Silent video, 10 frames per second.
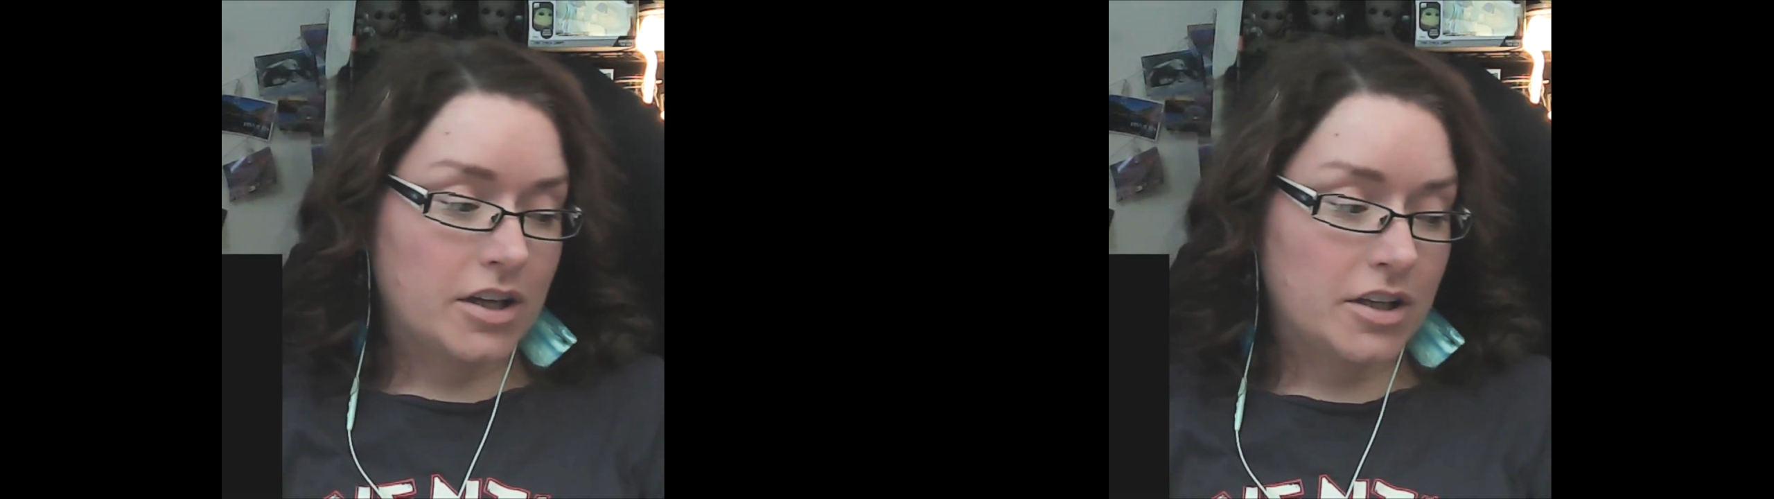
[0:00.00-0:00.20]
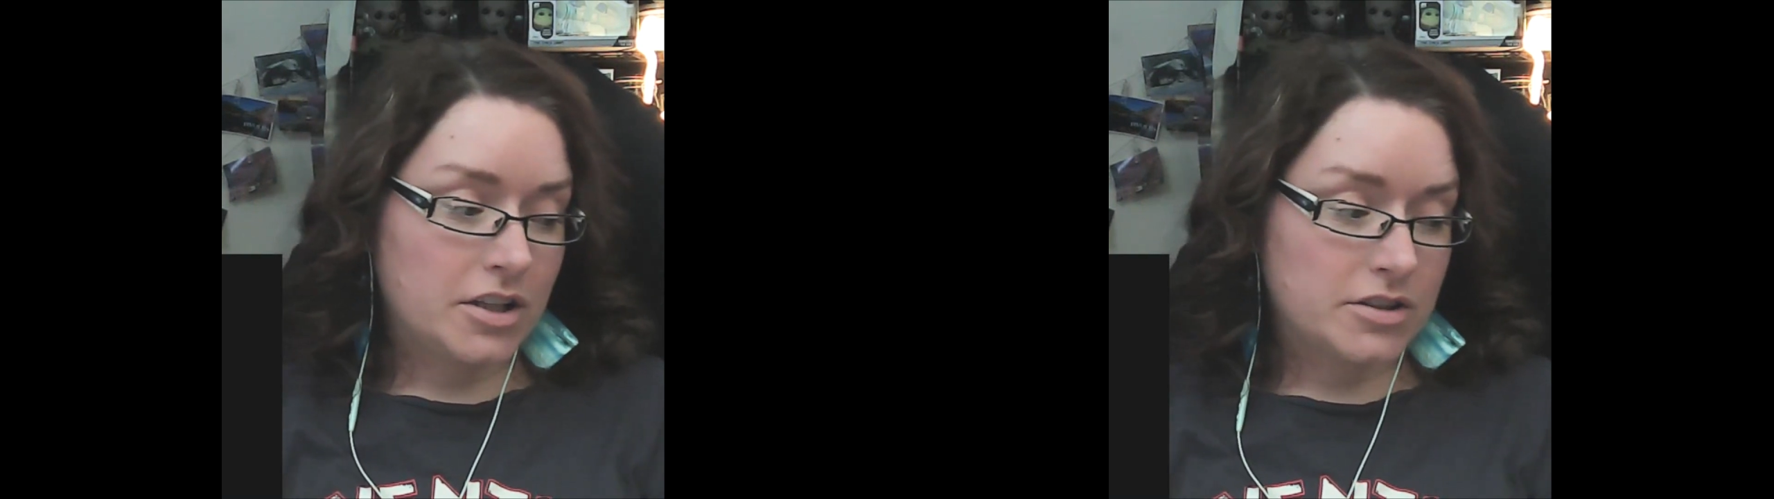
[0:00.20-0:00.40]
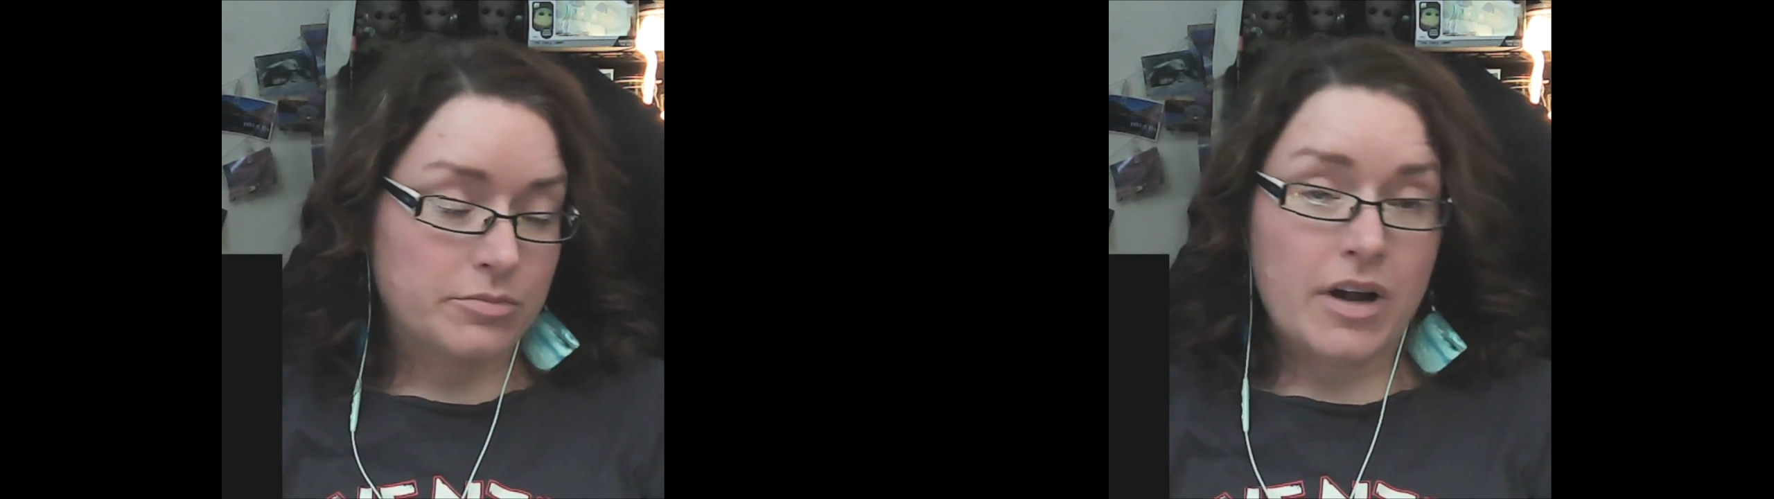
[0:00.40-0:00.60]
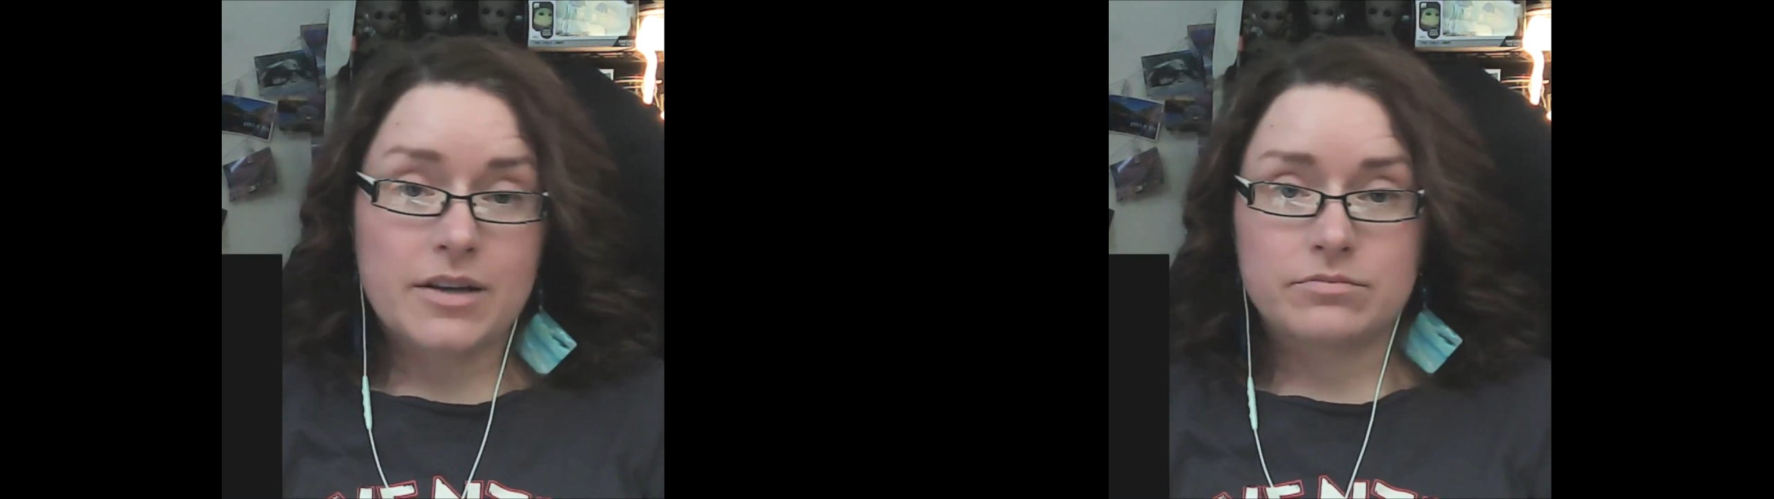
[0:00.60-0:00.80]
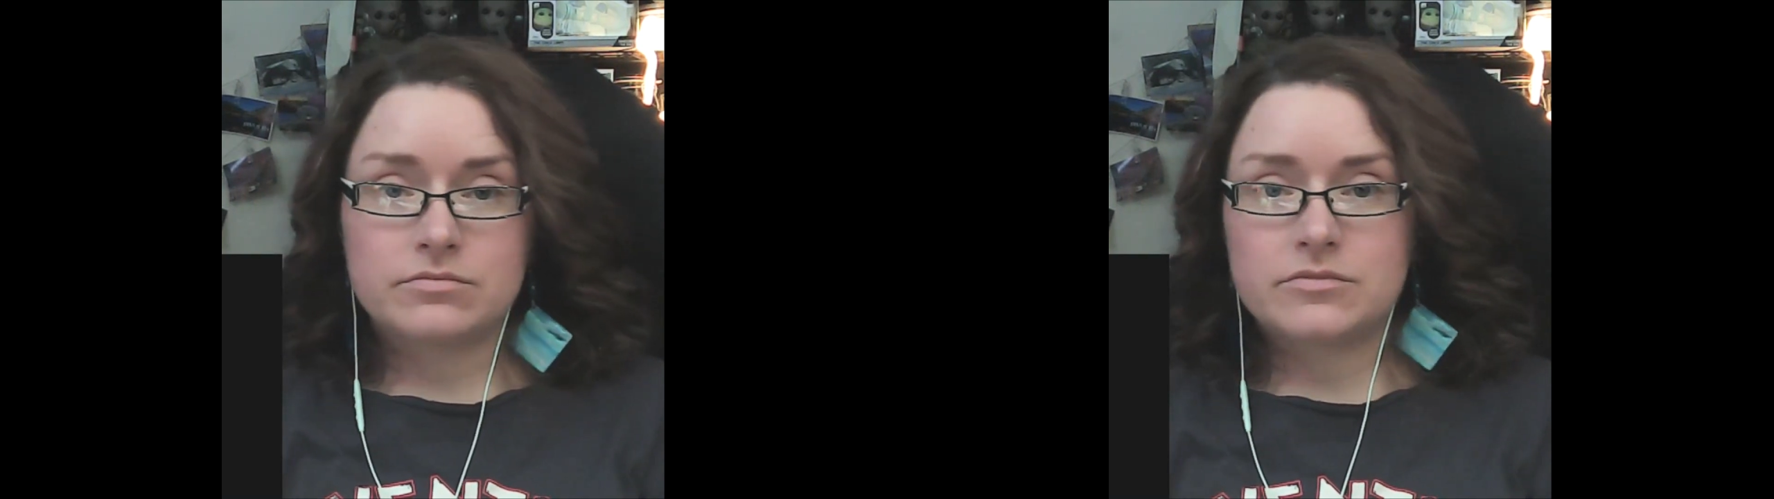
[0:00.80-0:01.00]
In
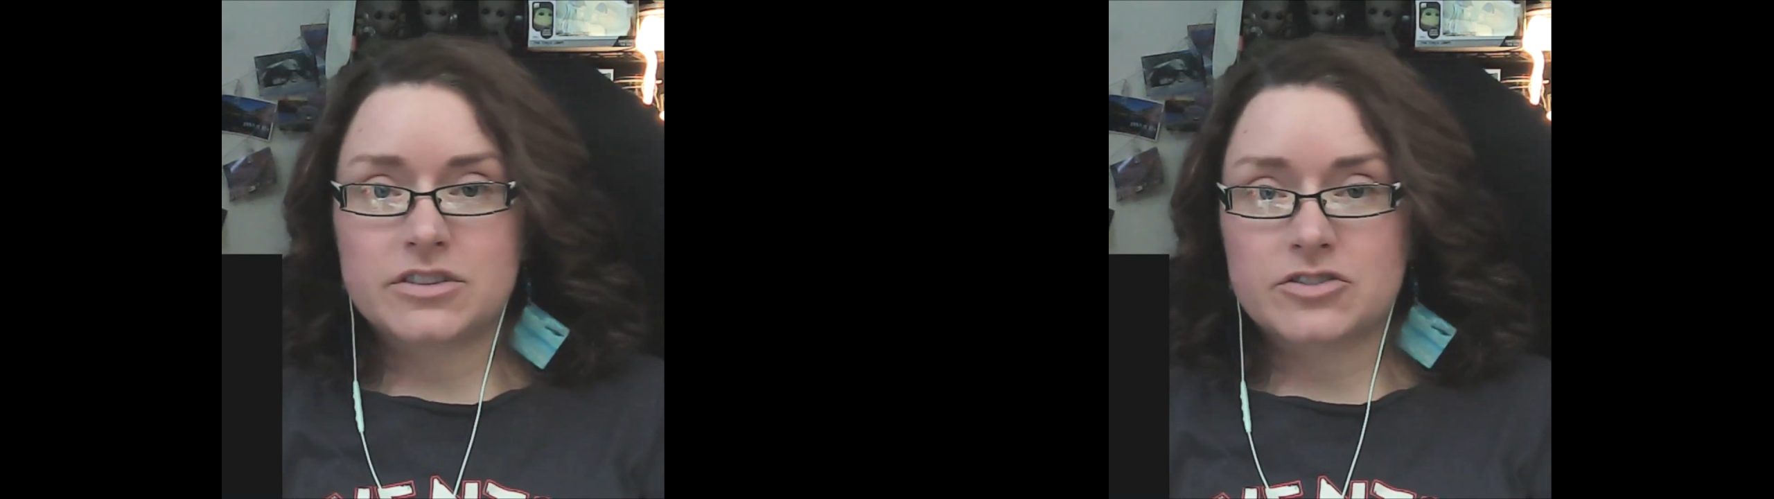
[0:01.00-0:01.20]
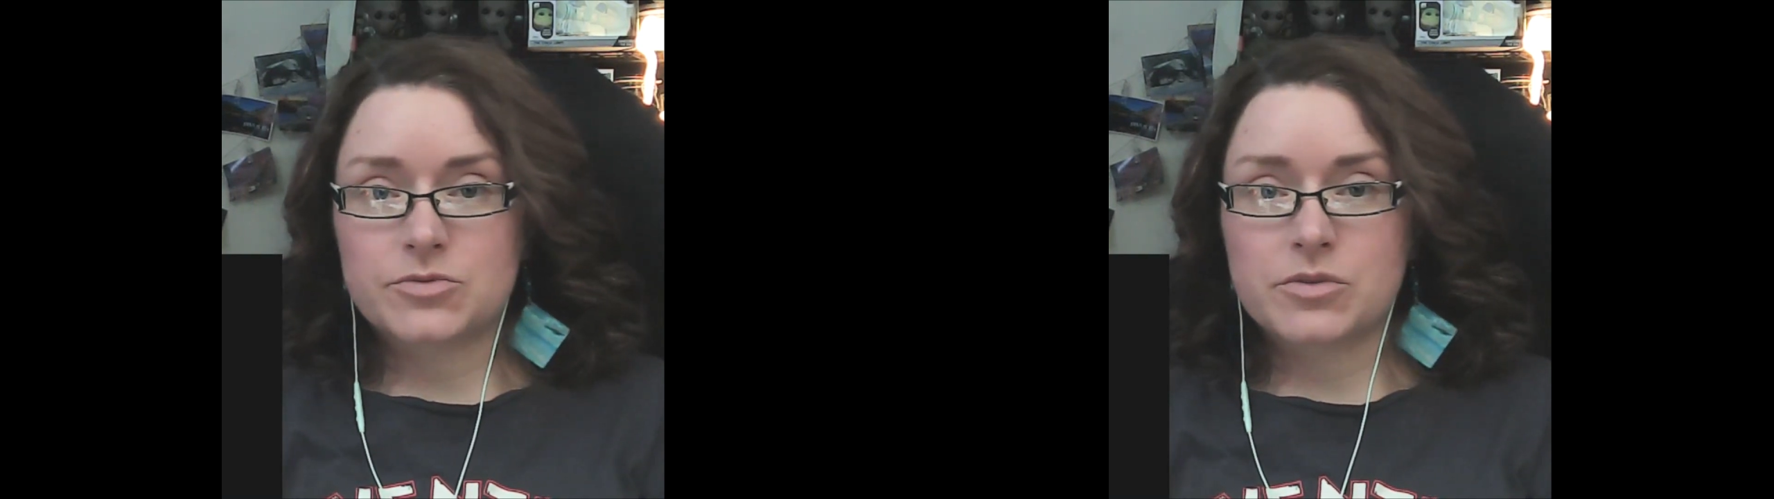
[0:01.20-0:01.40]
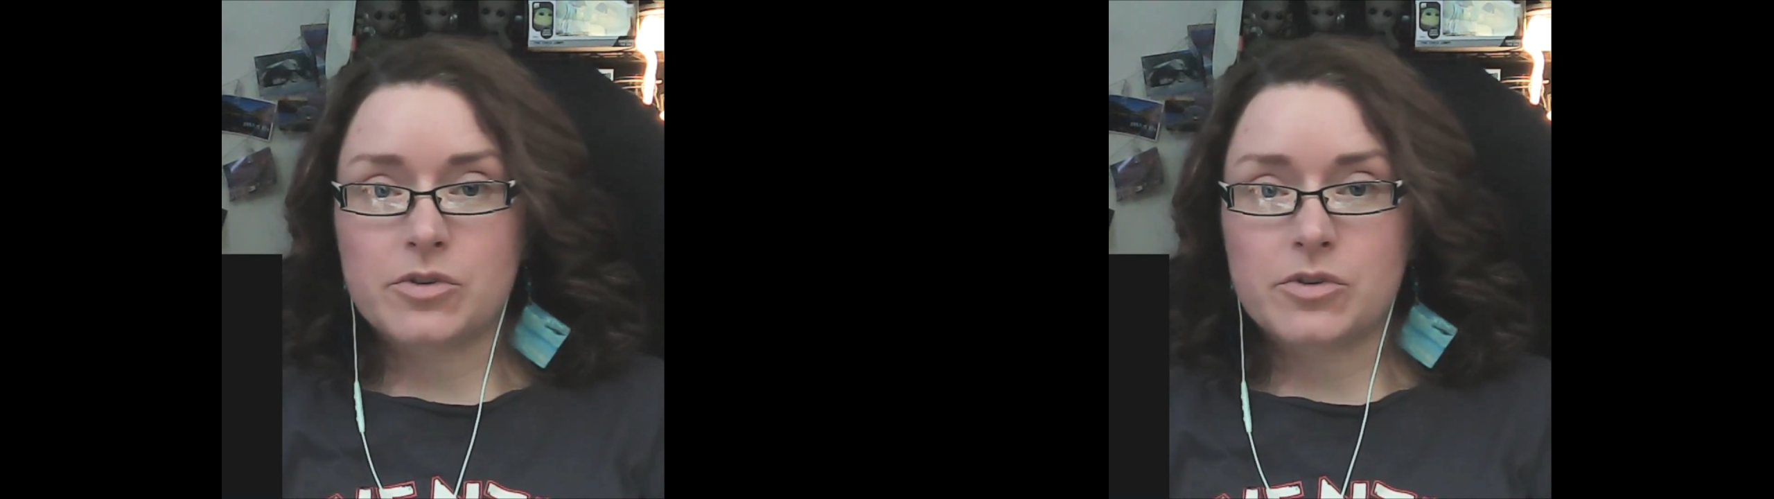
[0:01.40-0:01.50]
my description